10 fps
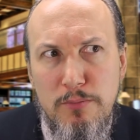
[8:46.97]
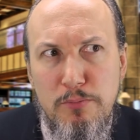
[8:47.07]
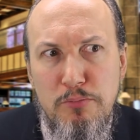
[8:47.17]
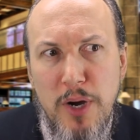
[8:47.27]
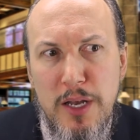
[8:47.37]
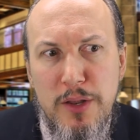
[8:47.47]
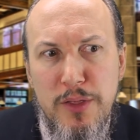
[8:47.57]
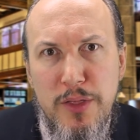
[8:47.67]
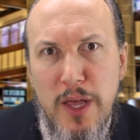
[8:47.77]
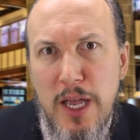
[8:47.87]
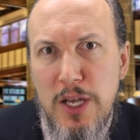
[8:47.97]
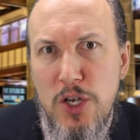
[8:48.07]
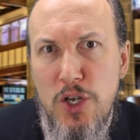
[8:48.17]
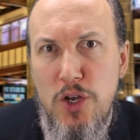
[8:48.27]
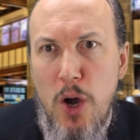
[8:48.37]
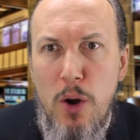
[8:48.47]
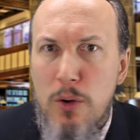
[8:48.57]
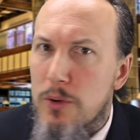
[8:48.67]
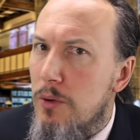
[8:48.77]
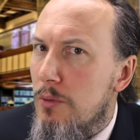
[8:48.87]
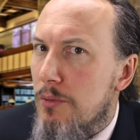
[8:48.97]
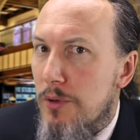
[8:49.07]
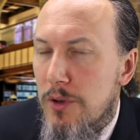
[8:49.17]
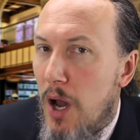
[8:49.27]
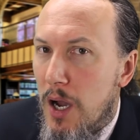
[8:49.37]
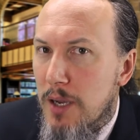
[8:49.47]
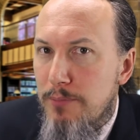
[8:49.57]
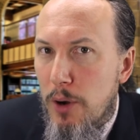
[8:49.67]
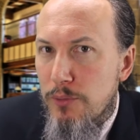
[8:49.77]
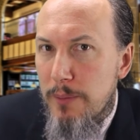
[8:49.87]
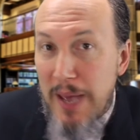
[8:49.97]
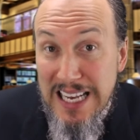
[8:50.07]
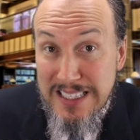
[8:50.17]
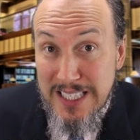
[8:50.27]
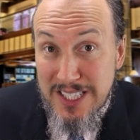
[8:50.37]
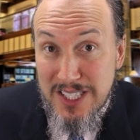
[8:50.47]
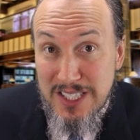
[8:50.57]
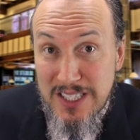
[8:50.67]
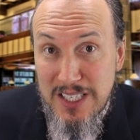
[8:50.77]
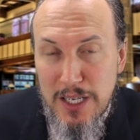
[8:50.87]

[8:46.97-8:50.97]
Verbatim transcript: but they don't talk about repentance.